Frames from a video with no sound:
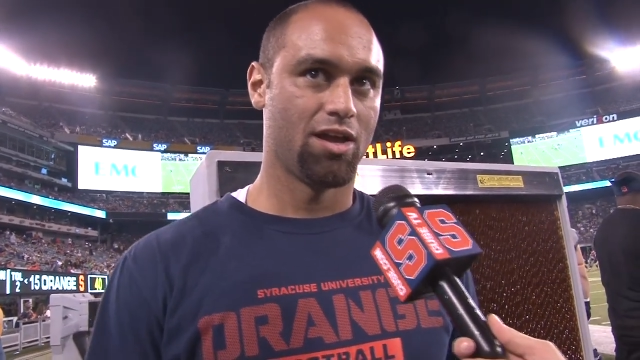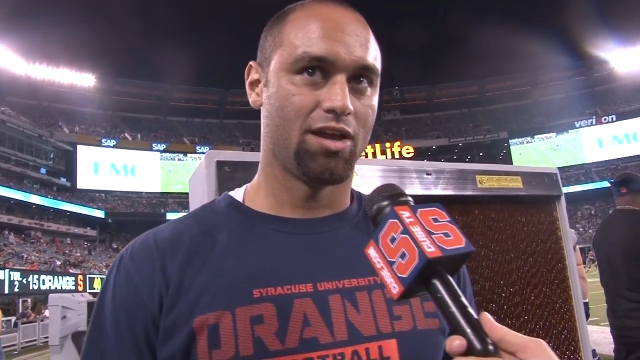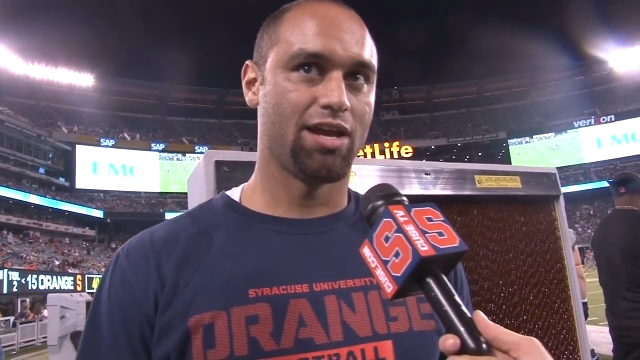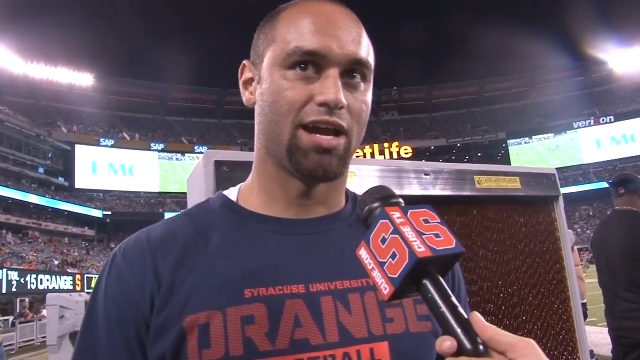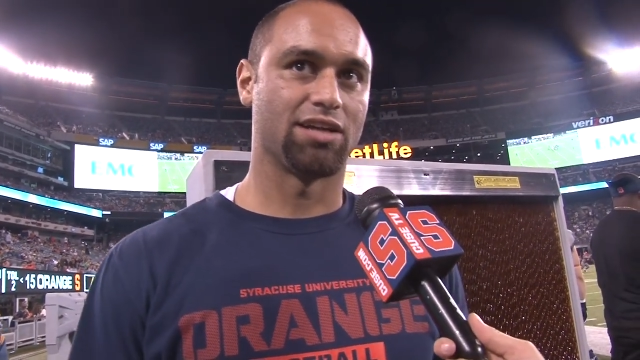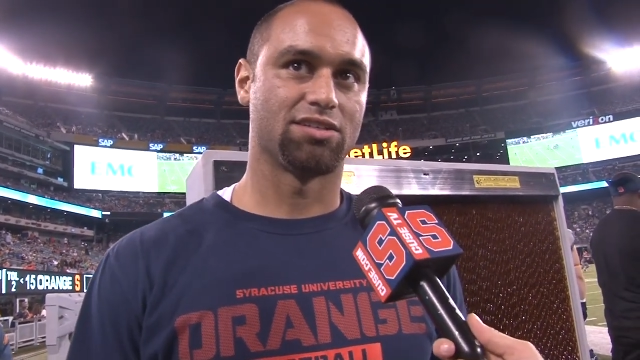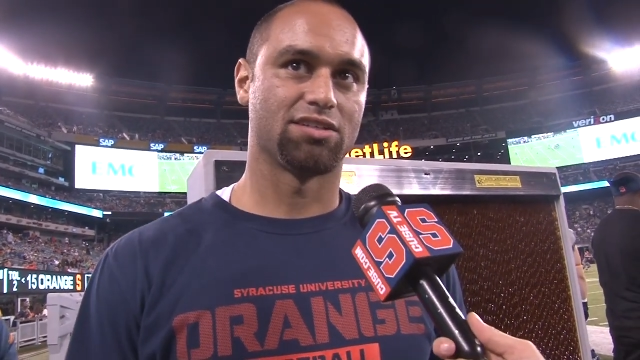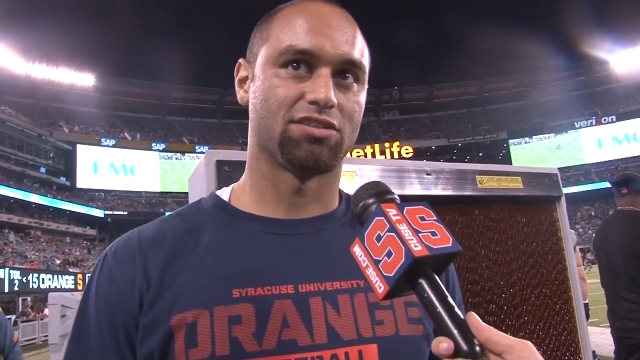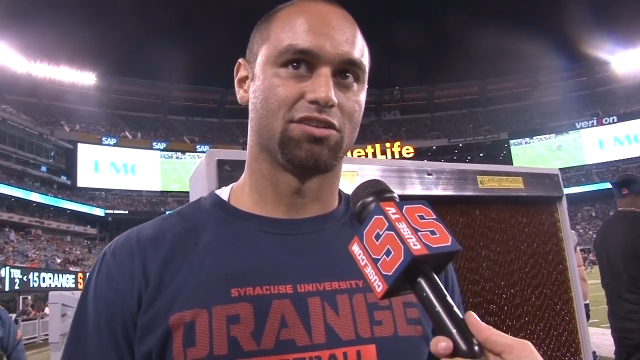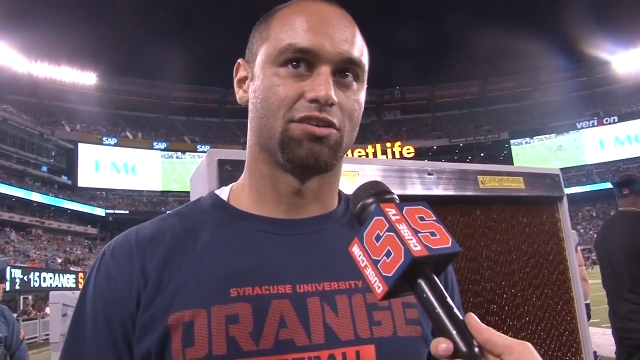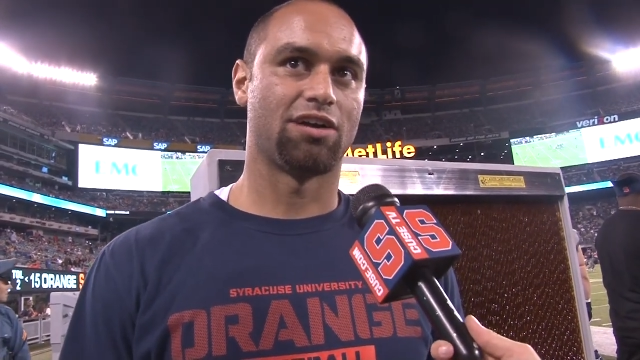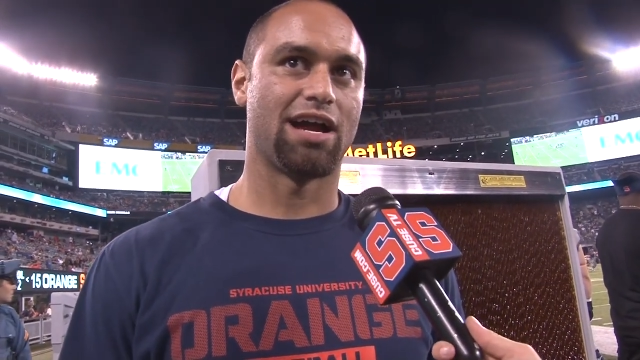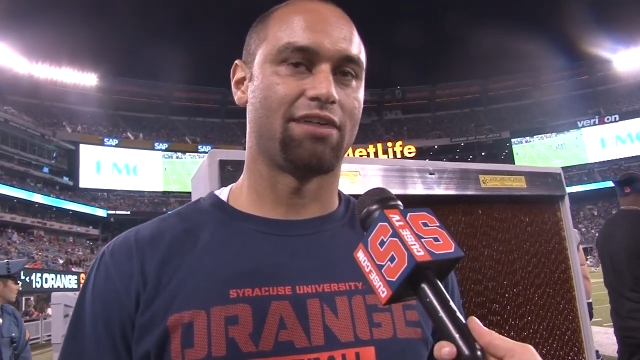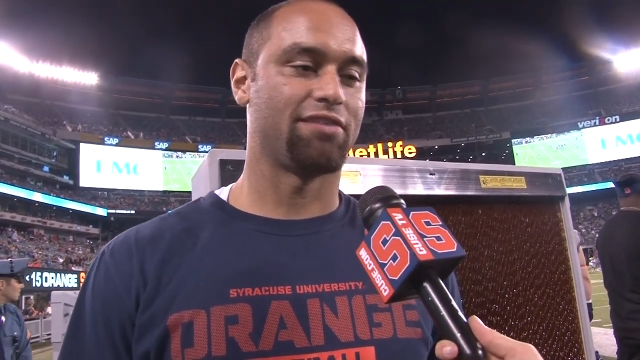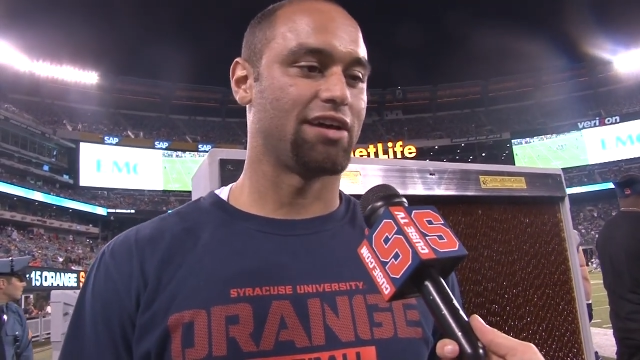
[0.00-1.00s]
Yeah, just, you
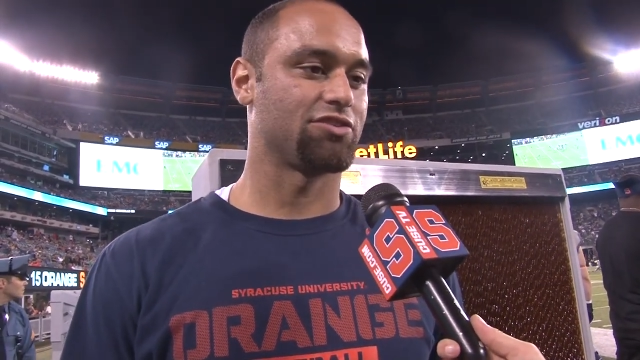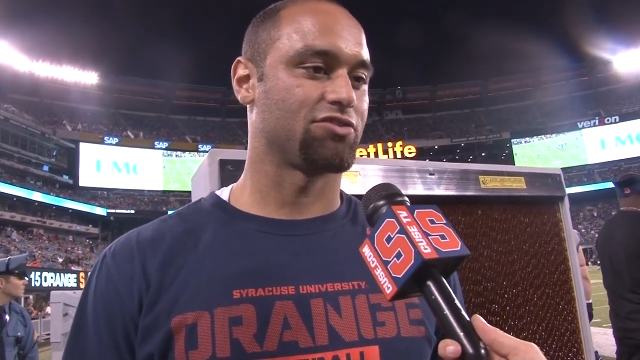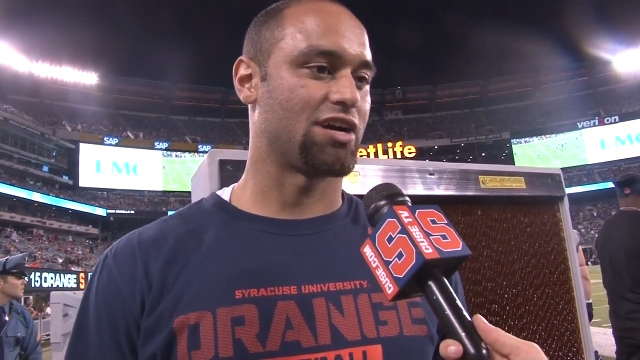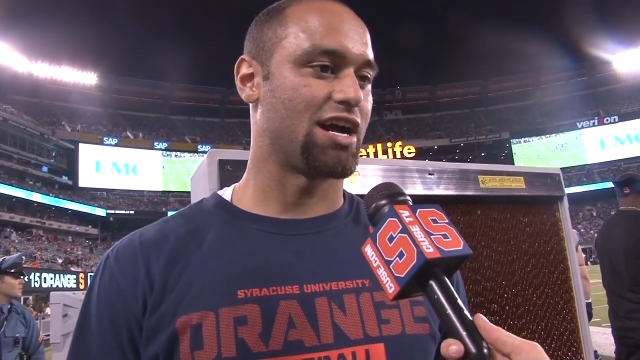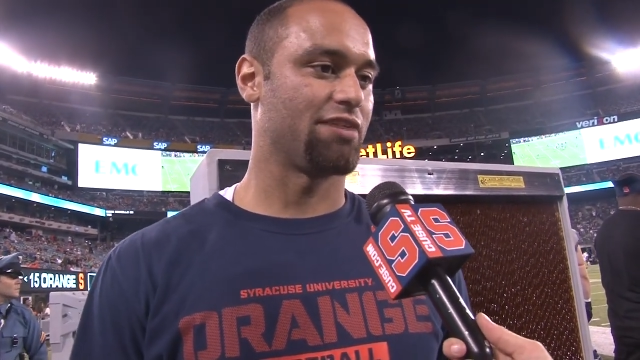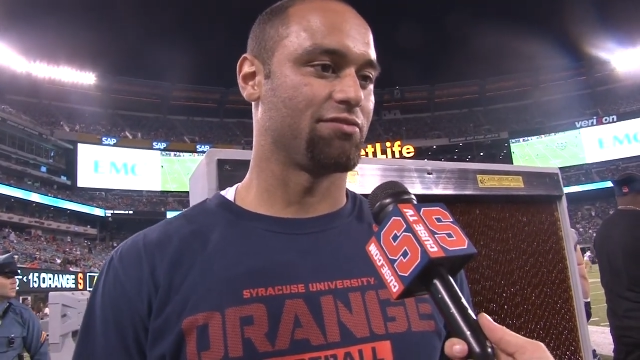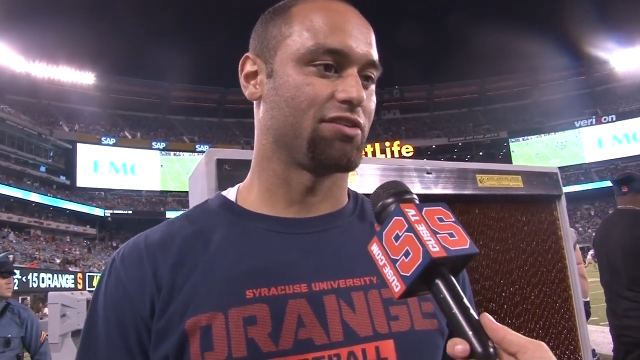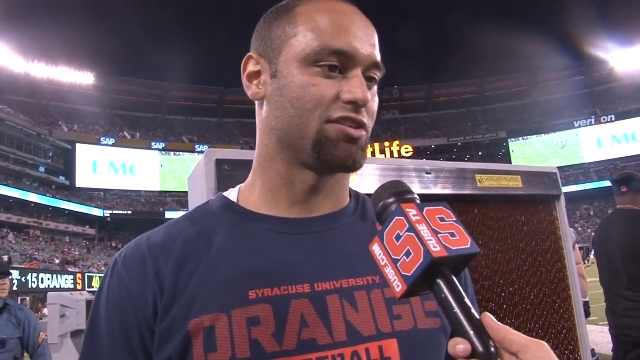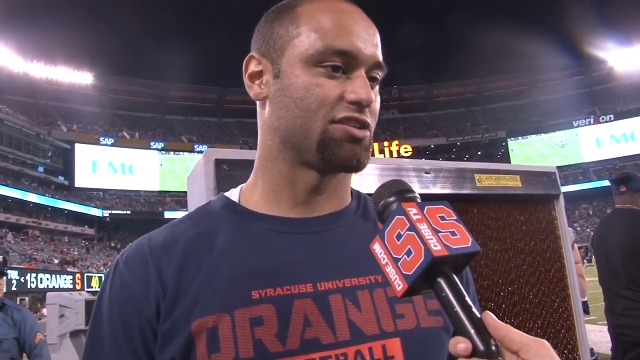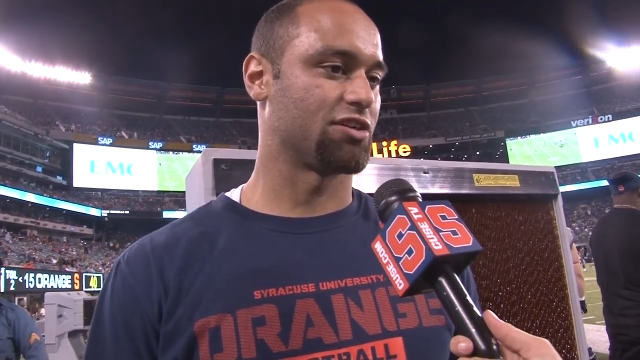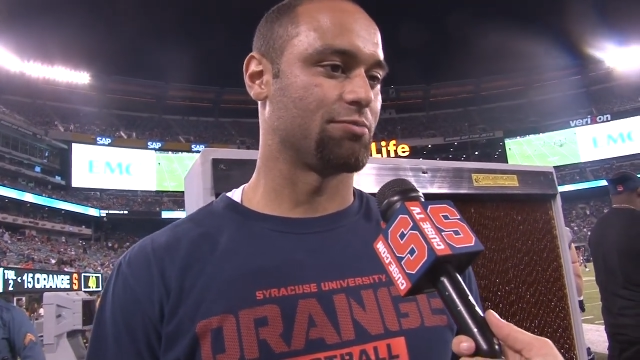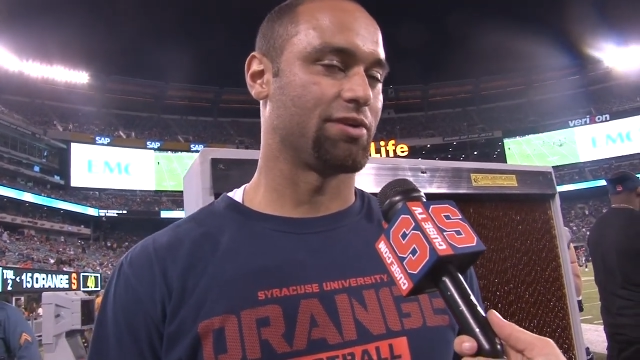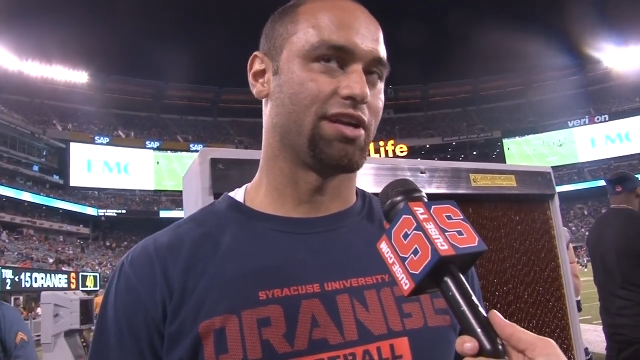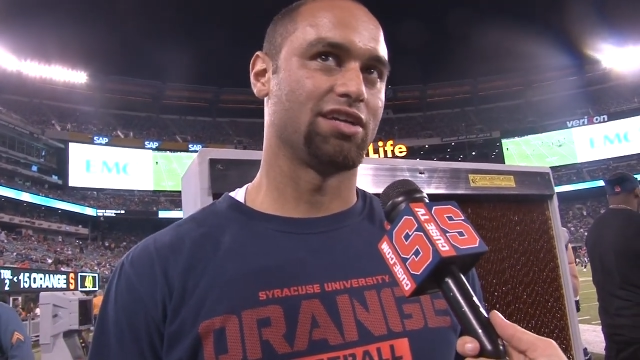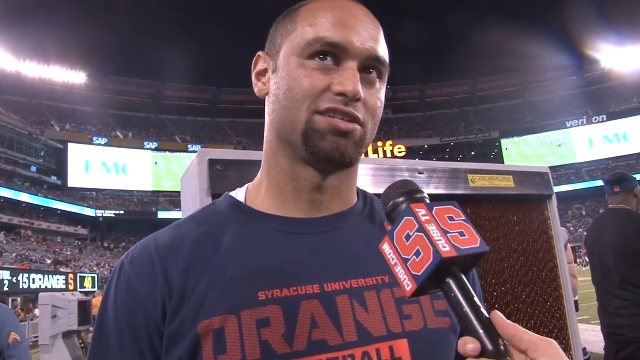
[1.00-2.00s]
know, have that drive and
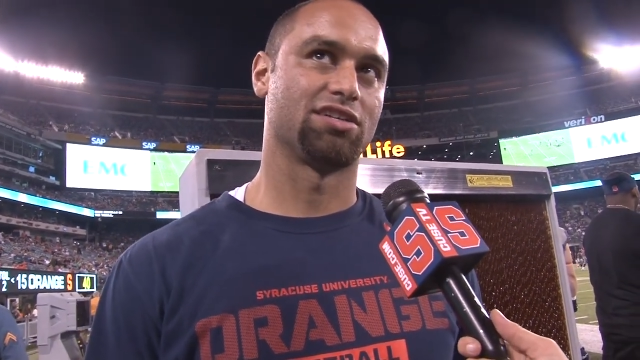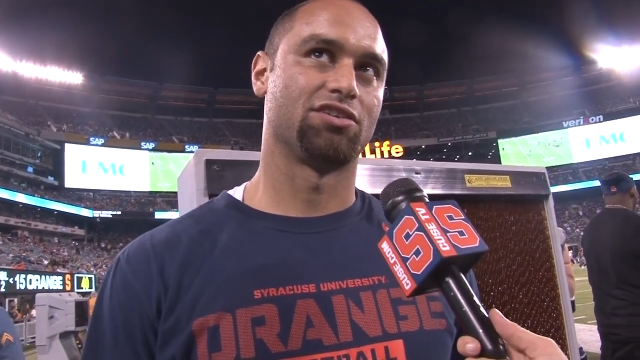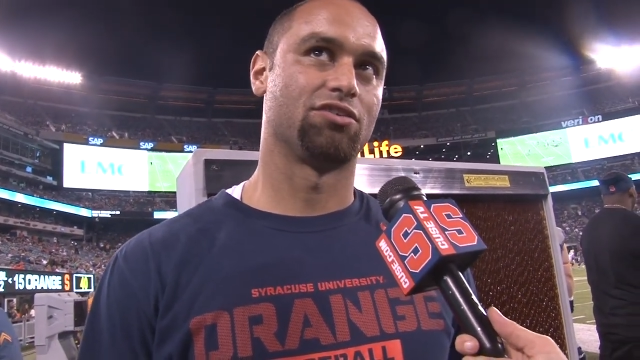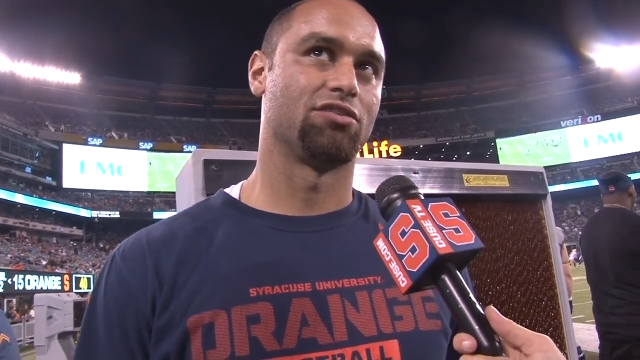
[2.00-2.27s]
determination.